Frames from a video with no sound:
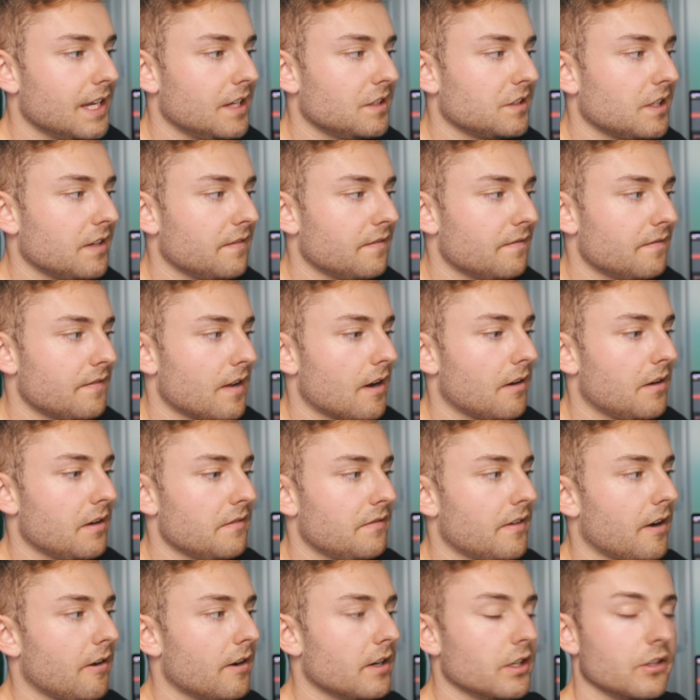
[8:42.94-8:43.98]
is a very,
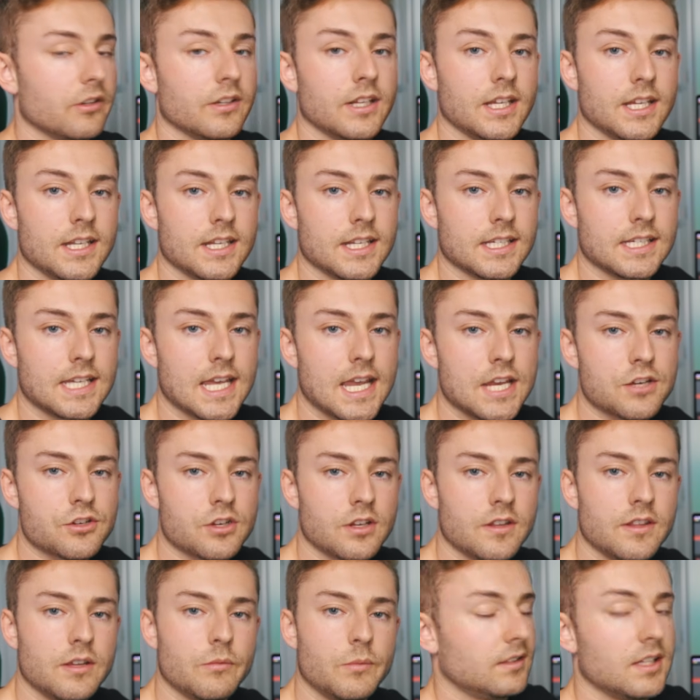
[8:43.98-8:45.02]
very good
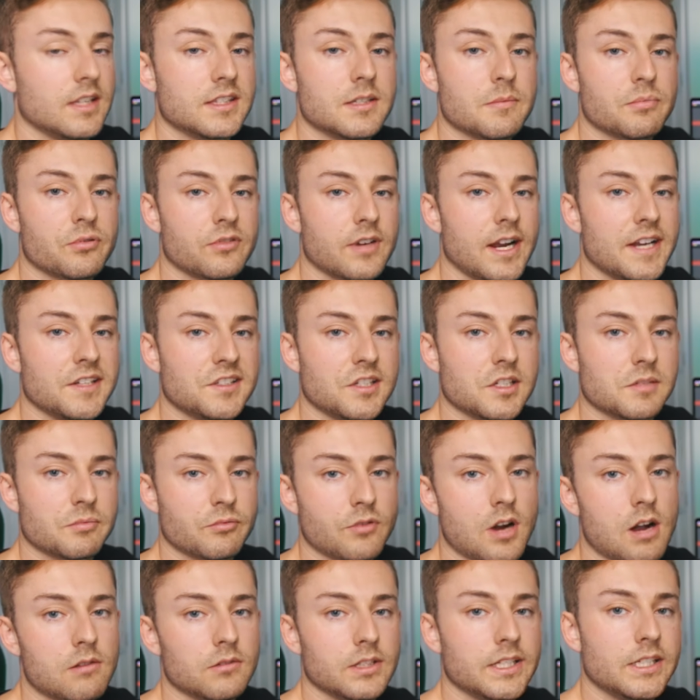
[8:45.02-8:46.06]
indication that the price is
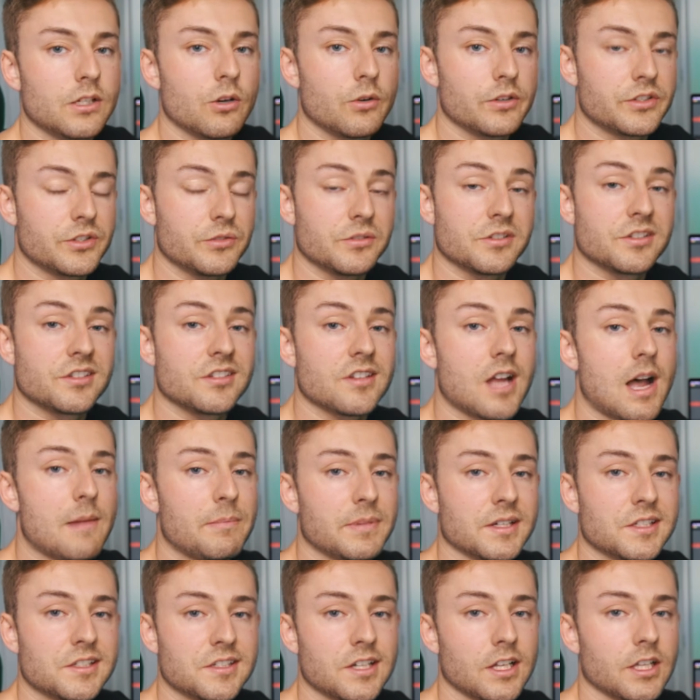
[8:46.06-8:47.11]
probably going to stop
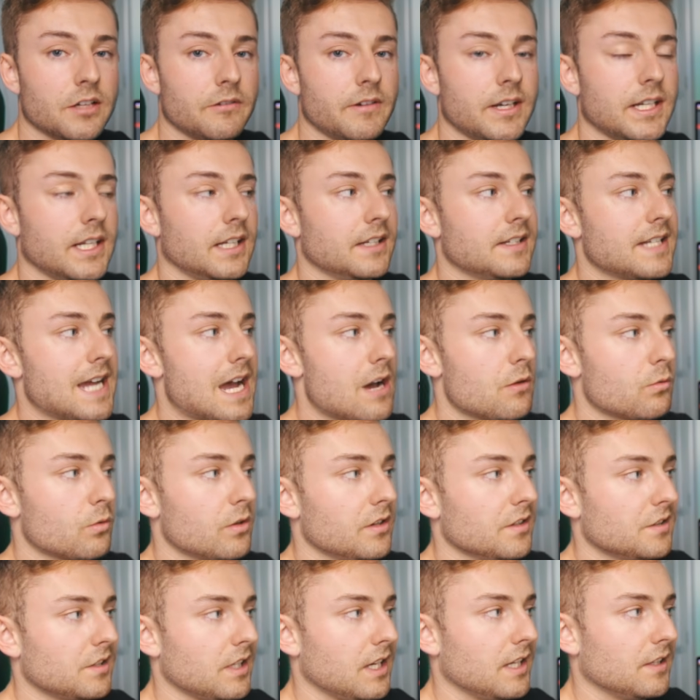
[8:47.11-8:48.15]
accelerating
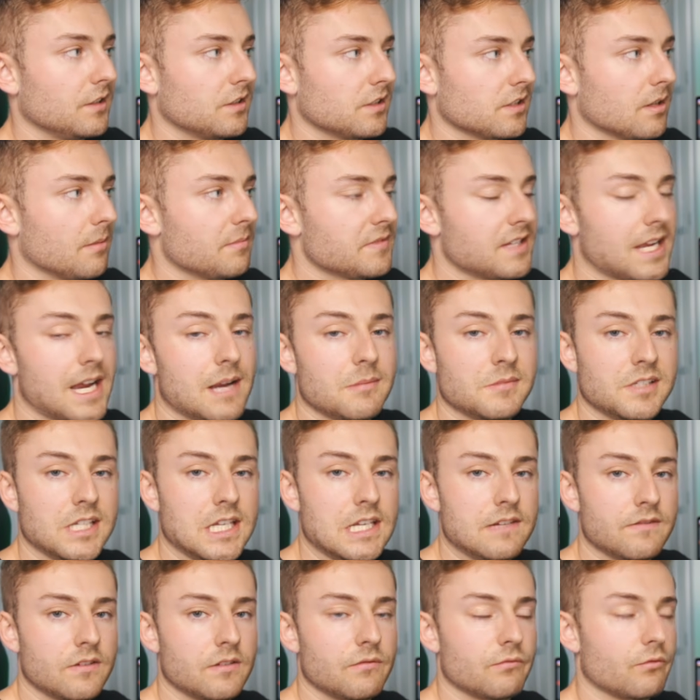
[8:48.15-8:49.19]
downwards and sometimes
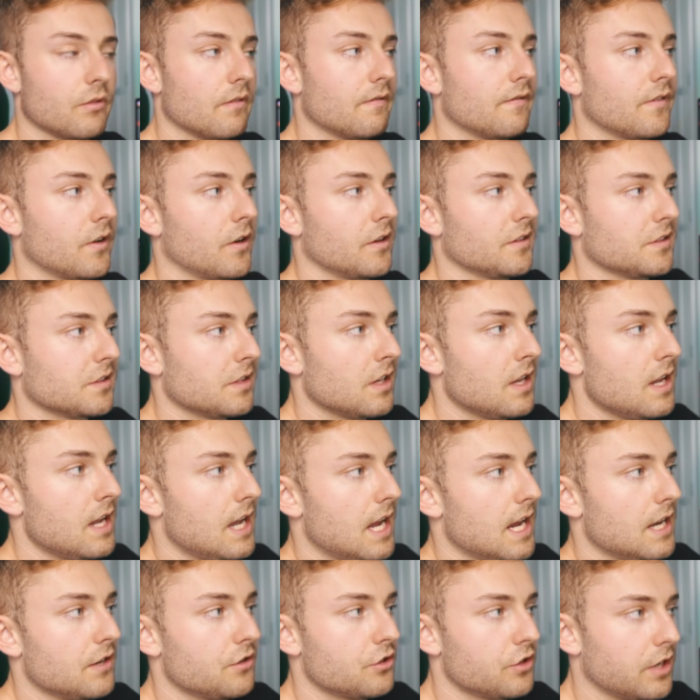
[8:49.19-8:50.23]
even reverse
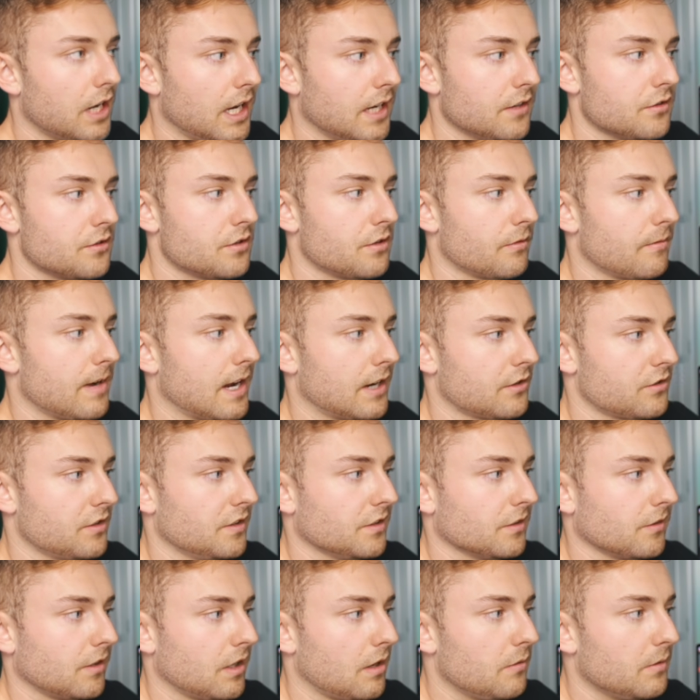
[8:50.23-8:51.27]
and change
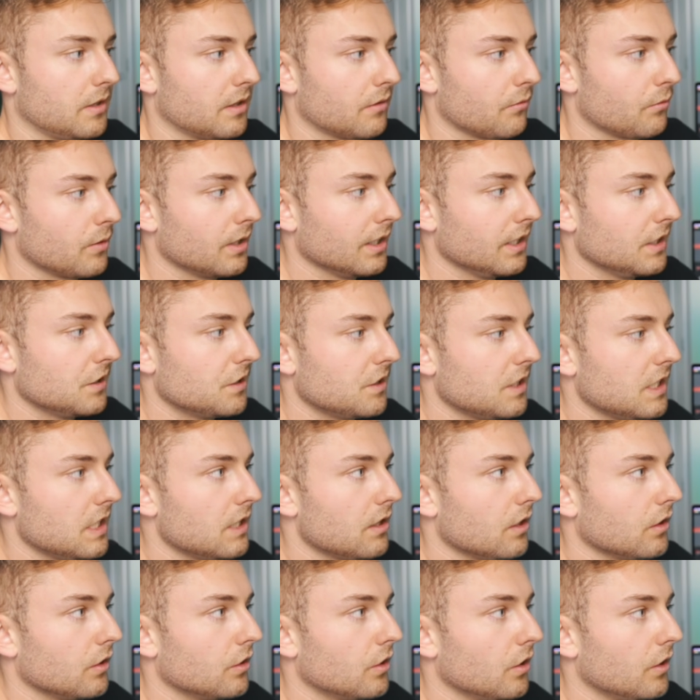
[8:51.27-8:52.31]
directions. Okay, we can really
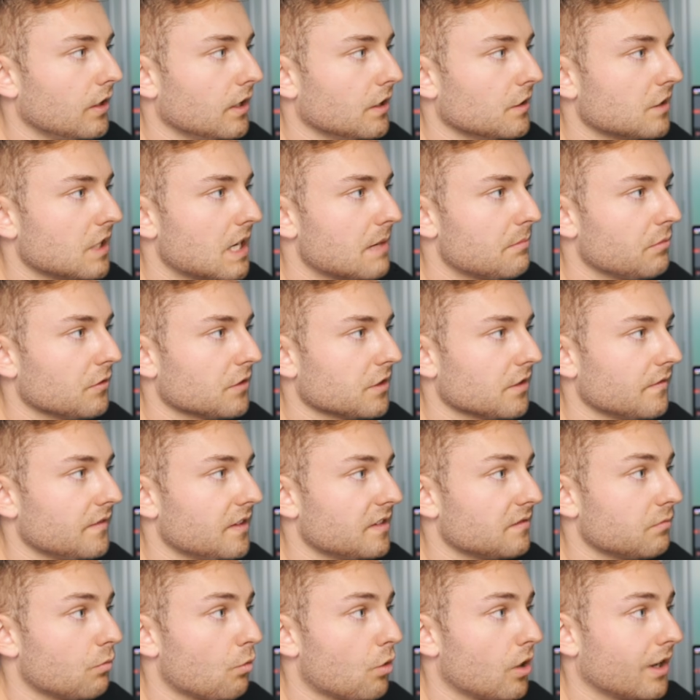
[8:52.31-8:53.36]
see good examples of
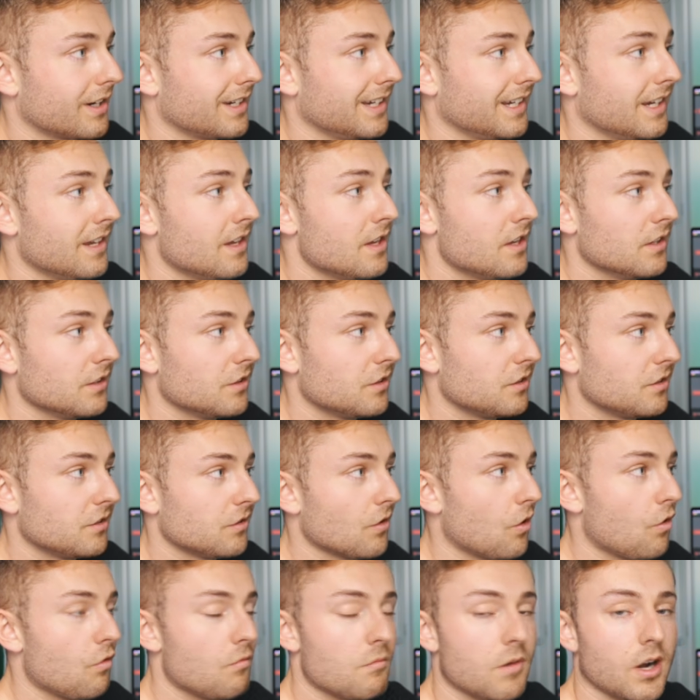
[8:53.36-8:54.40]
this working
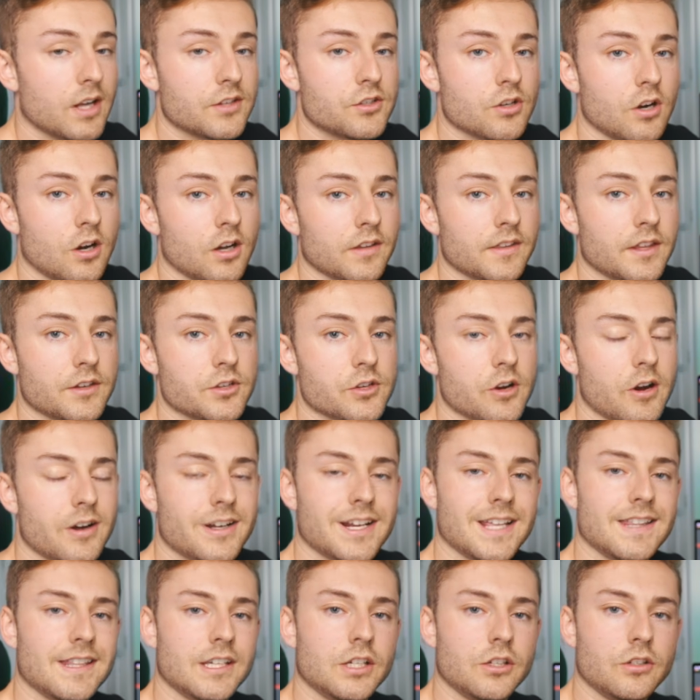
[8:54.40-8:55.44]
so much on the
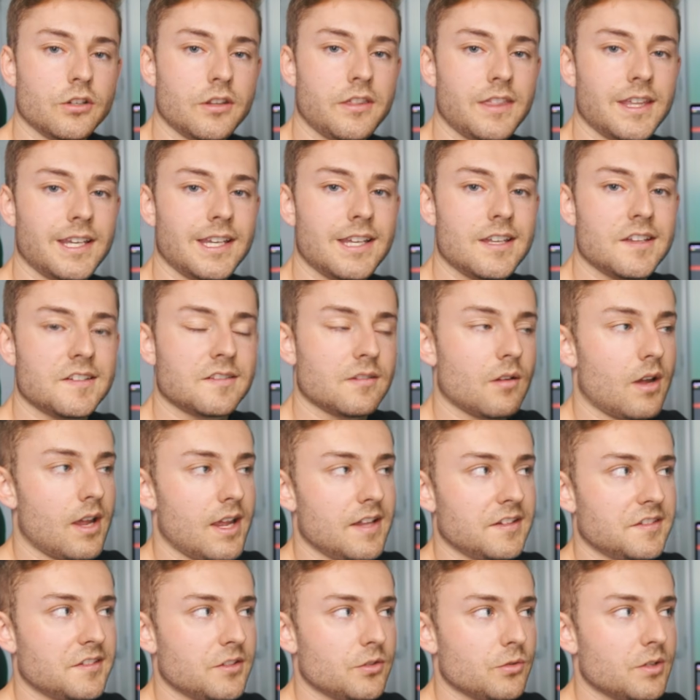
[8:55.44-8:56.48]
chart. And the good thing is,
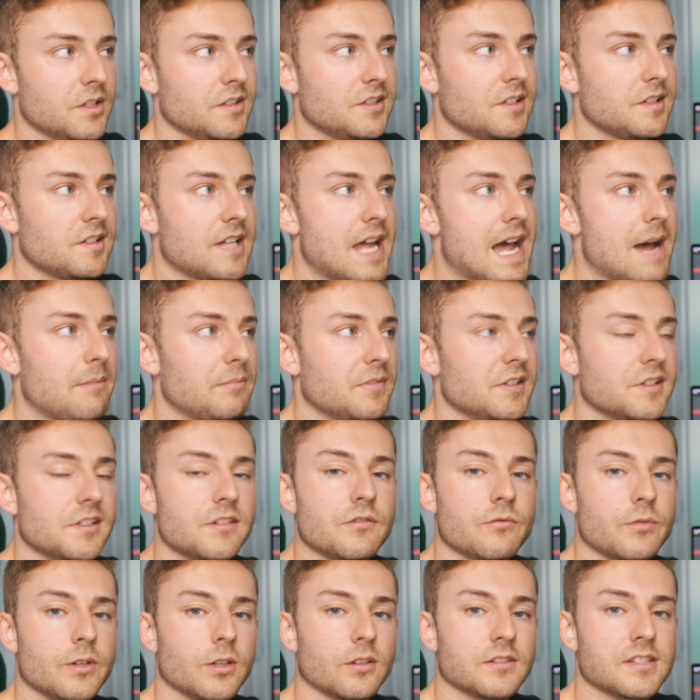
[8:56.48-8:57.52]
as soon as this happens
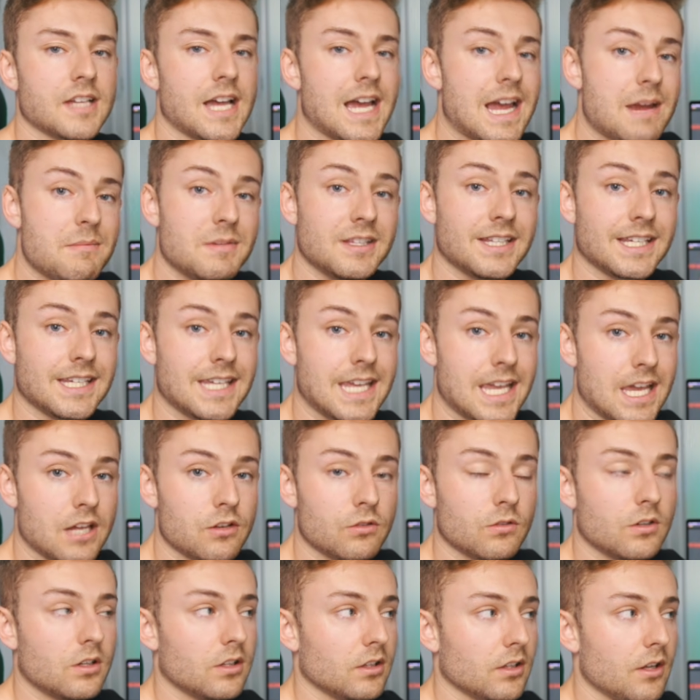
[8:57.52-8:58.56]
in real time and the
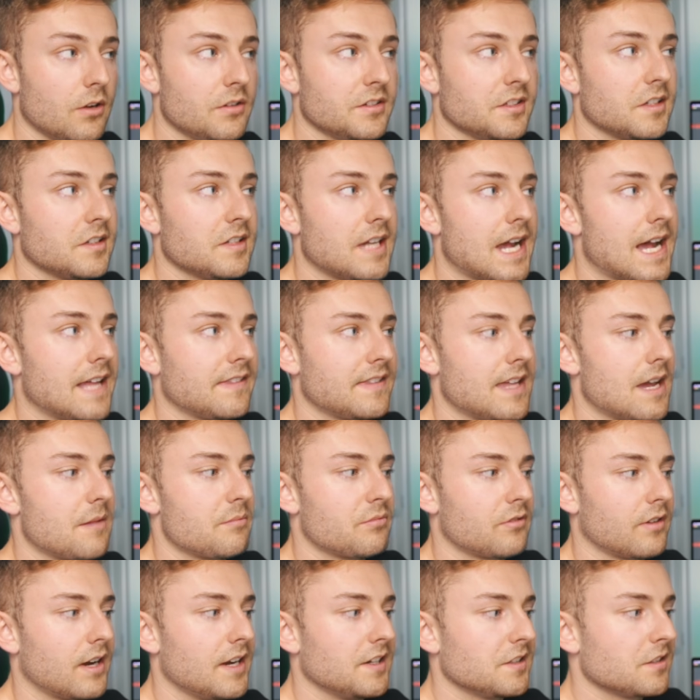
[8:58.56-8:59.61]
candle closes at
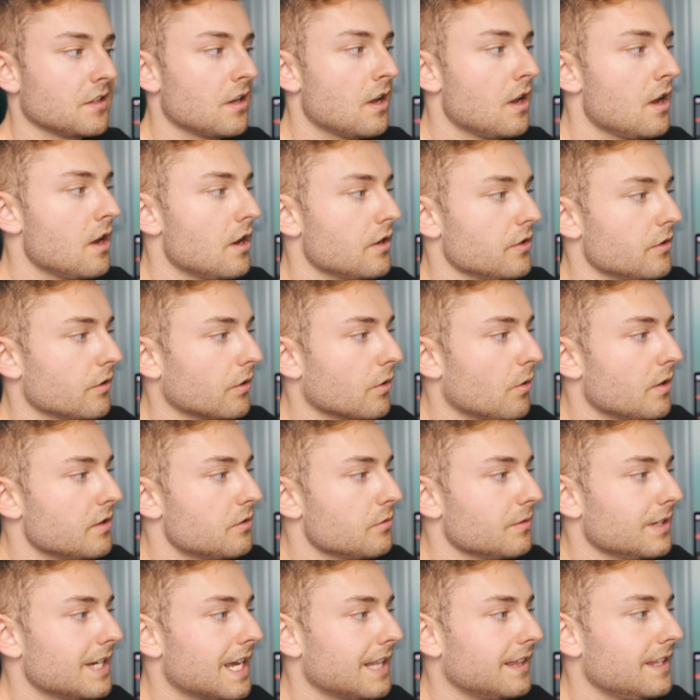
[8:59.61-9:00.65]
that price, you're going
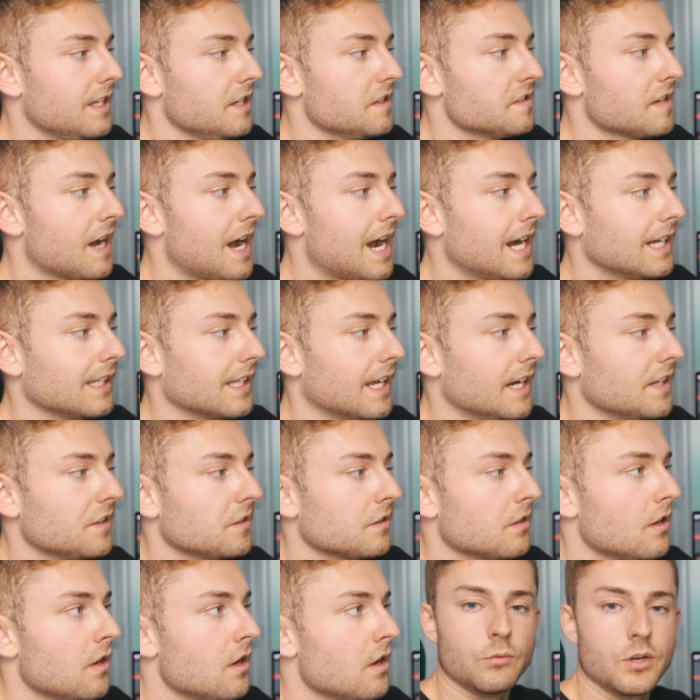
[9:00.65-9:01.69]
to get these
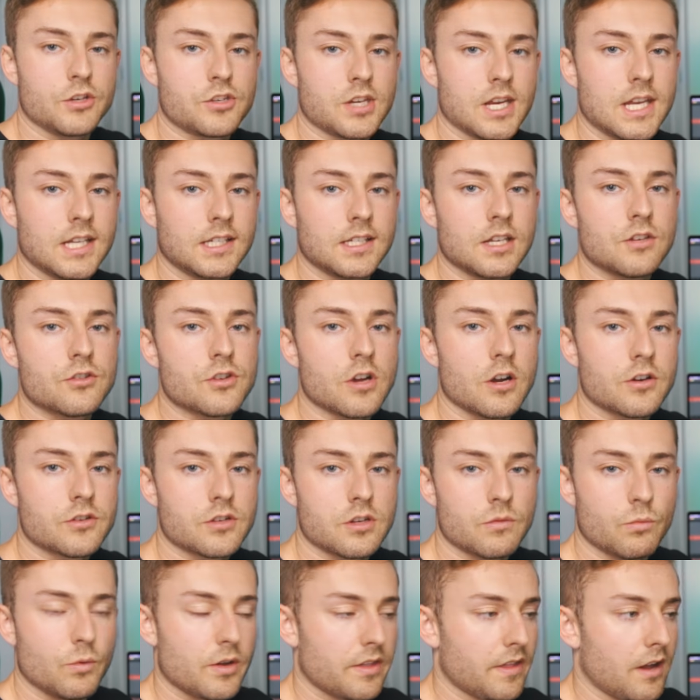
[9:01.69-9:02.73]
highlights, which in
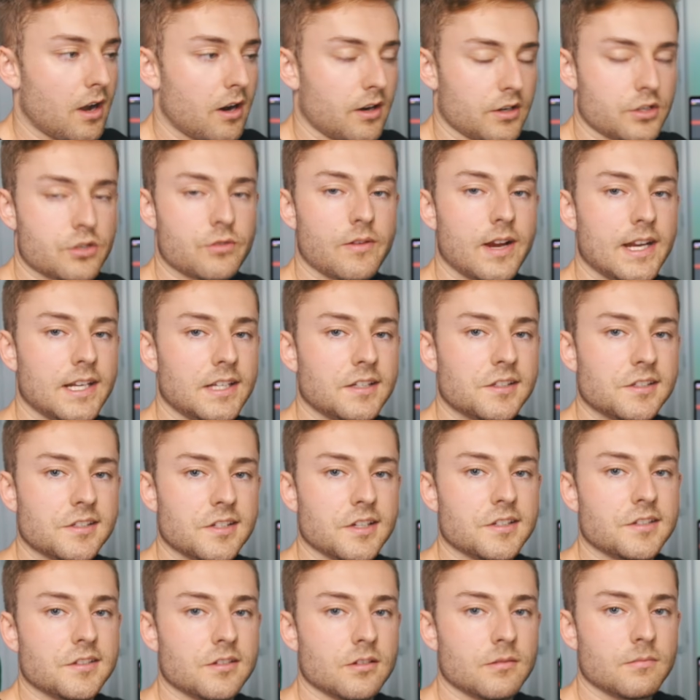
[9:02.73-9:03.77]
conjunction with our trading
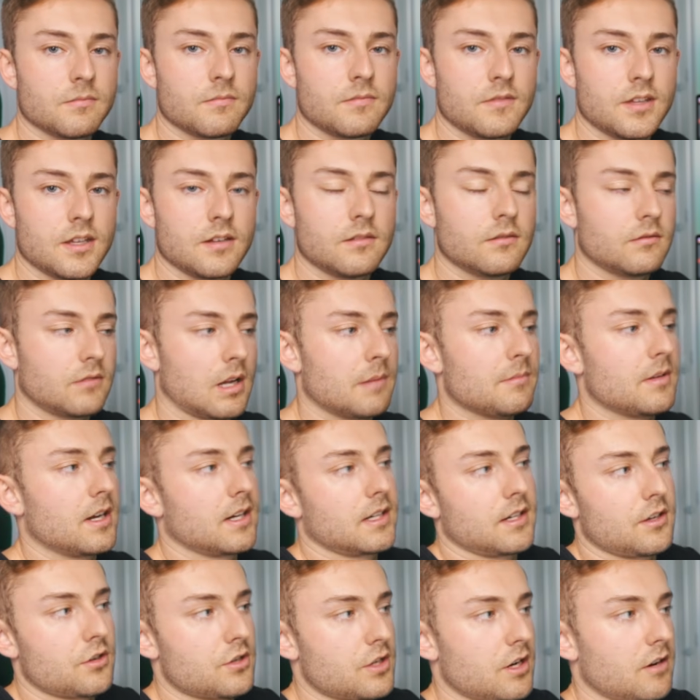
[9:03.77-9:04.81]
system that I'm not going to